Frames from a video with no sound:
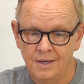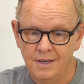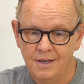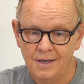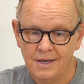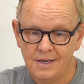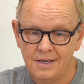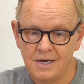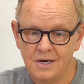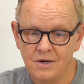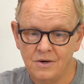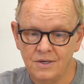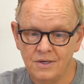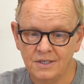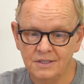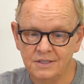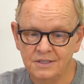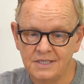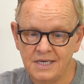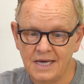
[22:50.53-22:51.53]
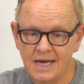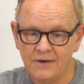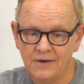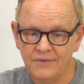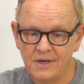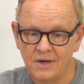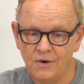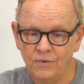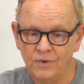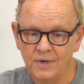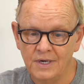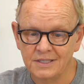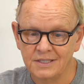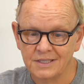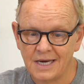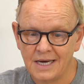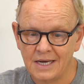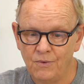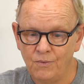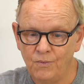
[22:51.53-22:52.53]
Here you can see how the aorta is
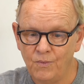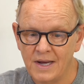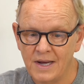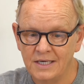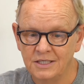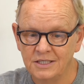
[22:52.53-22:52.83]
kind of wedged